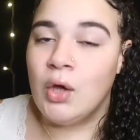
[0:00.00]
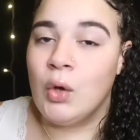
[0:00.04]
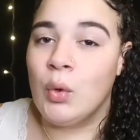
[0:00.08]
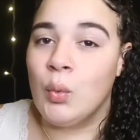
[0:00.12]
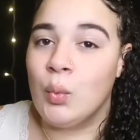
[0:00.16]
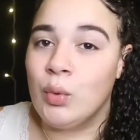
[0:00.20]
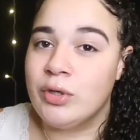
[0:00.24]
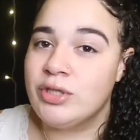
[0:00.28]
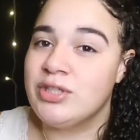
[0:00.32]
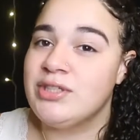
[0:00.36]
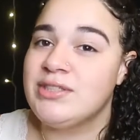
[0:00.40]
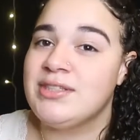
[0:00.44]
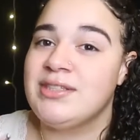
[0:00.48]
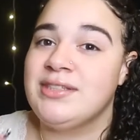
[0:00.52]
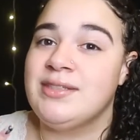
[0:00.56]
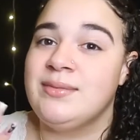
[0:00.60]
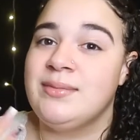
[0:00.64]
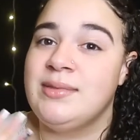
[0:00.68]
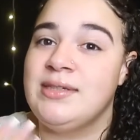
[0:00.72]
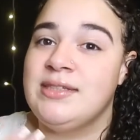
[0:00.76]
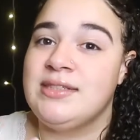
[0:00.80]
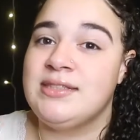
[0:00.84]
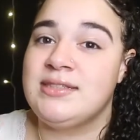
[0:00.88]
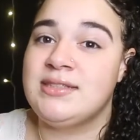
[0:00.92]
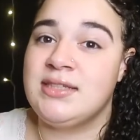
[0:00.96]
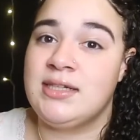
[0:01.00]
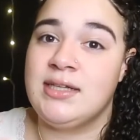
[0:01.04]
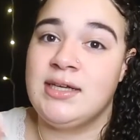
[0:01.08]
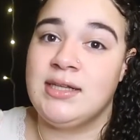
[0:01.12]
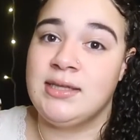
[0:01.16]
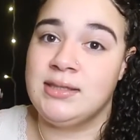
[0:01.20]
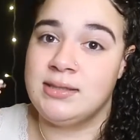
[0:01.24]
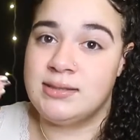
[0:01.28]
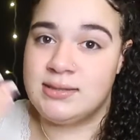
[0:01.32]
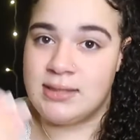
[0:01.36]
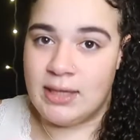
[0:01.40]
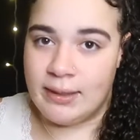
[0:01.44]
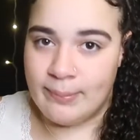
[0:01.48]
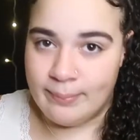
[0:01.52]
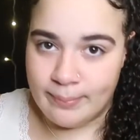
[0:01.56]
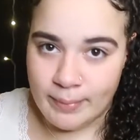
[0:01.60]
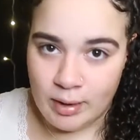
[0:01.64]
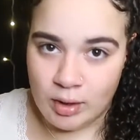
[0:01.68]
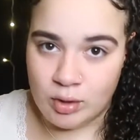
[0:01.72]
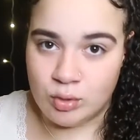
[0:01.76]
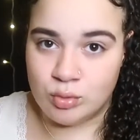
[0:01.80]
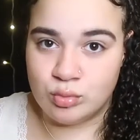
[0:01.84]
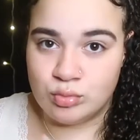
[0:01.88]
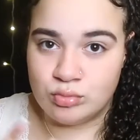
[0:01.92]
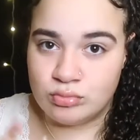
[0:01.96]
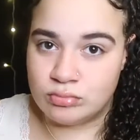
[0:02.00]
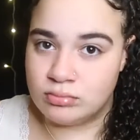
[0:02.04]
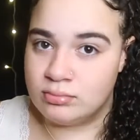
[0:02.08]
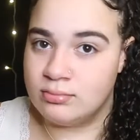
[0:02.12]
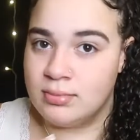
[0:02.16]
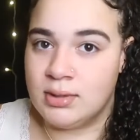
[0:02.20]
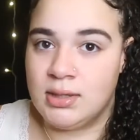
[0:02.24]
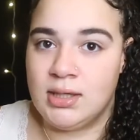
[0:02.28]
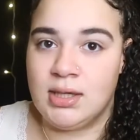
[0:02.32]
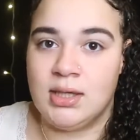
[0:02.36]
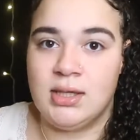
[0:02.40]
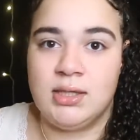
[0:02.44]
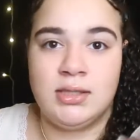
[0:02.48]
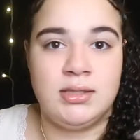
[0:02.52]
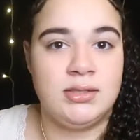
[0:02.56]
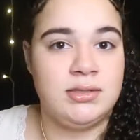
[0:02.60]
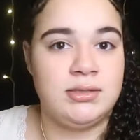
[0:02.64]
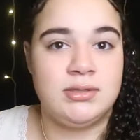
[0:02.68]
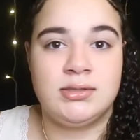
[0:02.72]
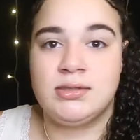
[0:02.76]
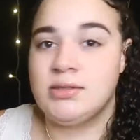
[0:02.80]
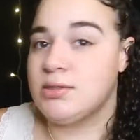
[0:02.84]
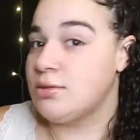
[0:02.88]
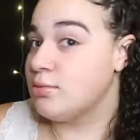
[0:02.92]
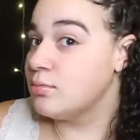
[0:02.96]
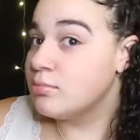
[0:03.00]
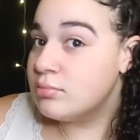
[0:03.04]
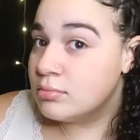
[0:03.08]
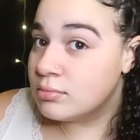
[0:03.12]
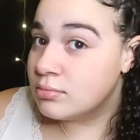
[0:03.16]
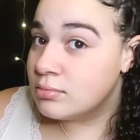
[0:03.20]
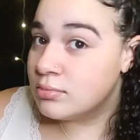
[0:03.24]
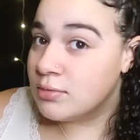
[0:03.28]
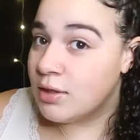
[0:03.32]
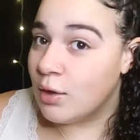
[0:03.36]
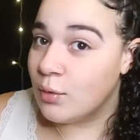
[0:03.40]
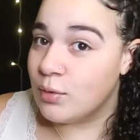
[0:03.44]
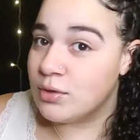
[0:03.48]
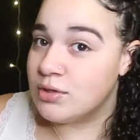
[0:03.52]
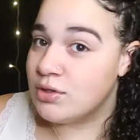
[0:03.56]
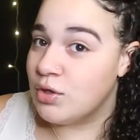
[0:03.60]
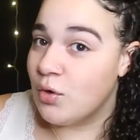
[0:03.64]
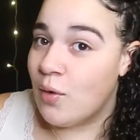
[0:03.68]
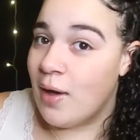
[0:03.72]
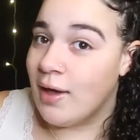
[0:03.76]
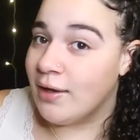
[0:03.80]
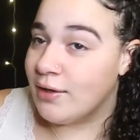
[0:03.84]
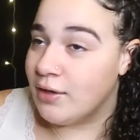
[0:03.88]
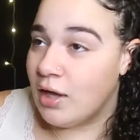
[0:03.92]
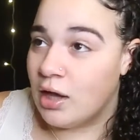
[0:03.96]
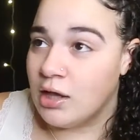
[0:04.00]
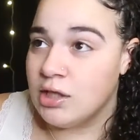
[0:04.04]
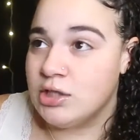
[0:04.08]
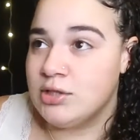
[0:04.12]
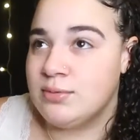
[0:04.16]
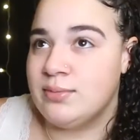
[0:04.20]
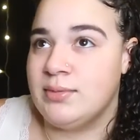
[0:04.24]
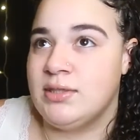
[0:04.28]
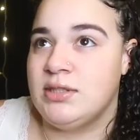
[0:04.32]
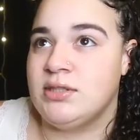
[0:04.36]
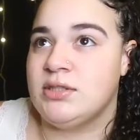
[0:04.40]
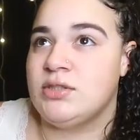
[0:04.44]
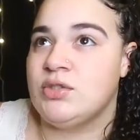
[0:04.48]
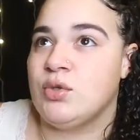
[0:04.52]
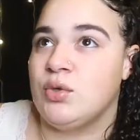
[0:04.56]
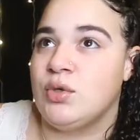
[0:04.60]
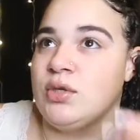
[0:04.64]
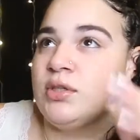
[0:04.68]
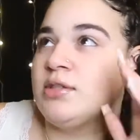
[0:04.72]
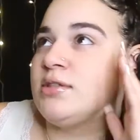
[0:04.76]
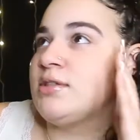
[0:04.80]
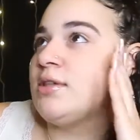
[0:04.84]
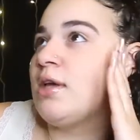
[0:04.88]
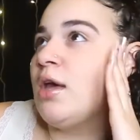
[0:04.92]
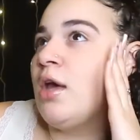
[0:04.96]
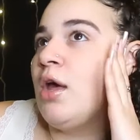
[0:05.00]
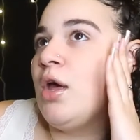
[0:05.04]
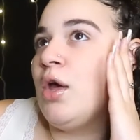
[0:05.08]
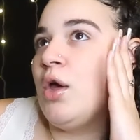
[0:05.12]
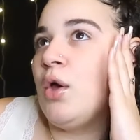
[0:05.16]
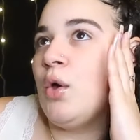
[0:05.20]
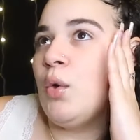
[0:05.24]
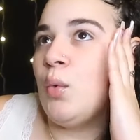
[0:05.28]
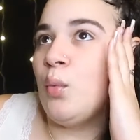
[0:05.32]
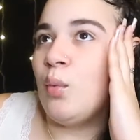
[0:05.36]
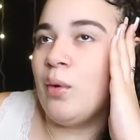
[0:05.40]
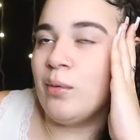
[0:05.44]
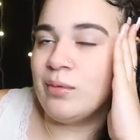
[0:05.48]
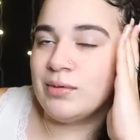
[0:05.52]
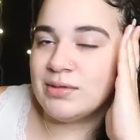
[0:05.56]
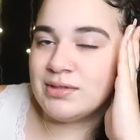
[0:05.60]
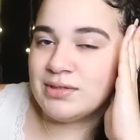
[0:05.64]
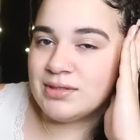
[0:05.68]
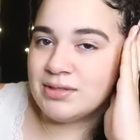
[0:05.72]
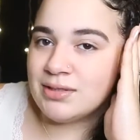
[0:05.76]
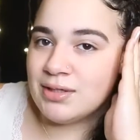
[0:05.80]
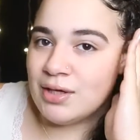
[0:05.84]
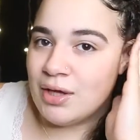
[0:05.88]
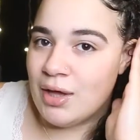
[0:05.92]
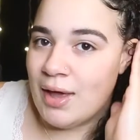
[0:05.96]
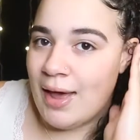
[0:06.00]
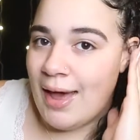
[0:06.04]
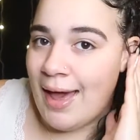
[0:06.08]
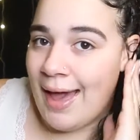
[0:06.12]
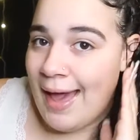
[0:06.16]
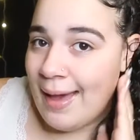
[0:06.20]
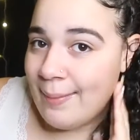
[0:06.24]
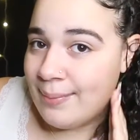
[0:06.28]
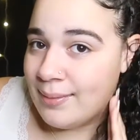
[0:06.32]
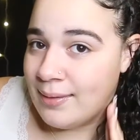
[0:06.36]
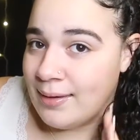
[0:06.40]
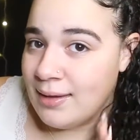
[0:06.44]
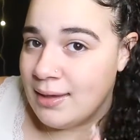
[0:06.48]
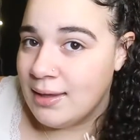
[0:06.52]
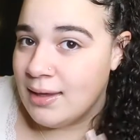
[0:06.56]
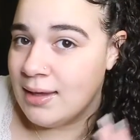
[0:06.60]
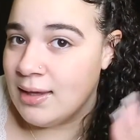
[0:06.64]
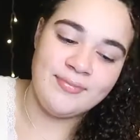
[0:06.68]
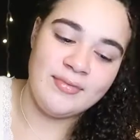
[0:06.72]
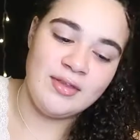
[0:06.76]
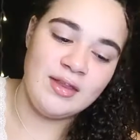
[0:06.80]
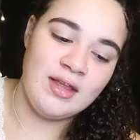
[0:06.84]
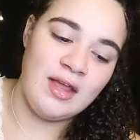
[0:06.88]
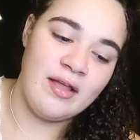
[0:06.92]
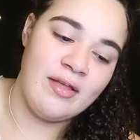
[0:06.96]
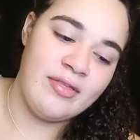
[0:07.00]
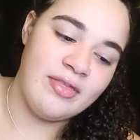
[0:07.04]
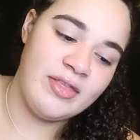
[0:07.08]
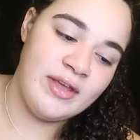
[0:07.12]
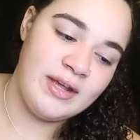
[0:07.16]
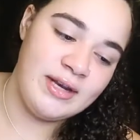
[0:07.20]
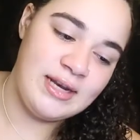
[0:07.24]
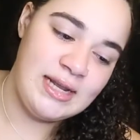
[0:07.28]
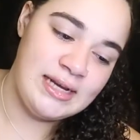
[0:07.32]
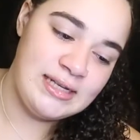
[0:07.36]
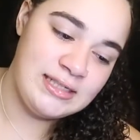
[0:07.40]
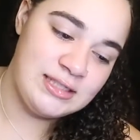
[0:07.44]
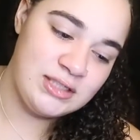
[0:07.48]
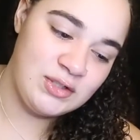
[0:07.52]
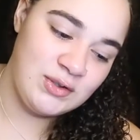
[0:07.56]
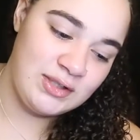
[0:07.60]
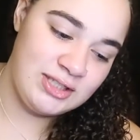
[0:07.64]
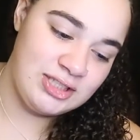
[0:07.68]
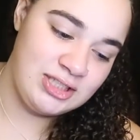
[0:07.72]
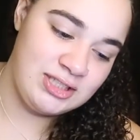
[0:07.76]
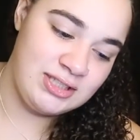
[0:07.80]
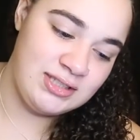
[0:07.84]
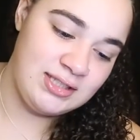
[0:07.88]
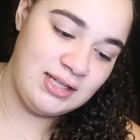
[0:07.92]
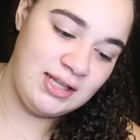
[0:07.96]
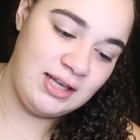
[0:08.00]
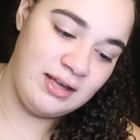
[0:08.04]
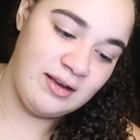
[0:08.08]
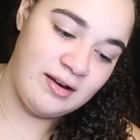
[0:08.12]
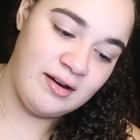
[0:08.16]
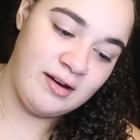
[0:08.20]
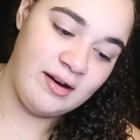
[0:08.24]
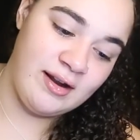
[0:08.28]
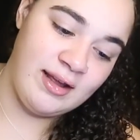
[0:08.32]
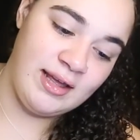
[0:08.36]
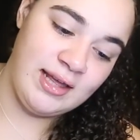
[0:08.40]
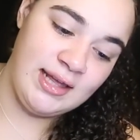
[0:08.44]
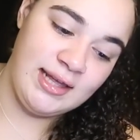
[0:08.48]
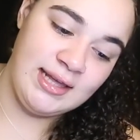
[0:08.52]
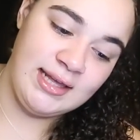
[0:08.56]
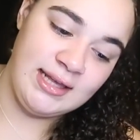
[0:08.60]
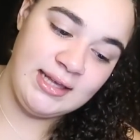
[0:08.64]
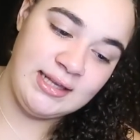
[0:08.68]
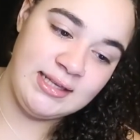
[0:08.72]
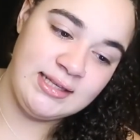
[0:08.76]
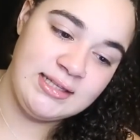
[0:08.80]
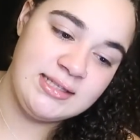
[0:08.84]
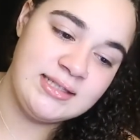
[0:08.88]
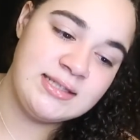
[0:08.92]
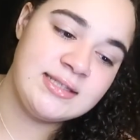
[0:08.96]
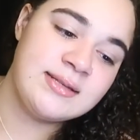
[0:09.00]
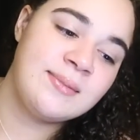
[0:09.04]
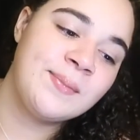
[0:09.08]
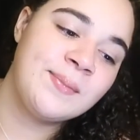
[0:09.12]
we're just gonna be sitting in the same boat because there was no acknowledgement towards what was happening. The next question here is,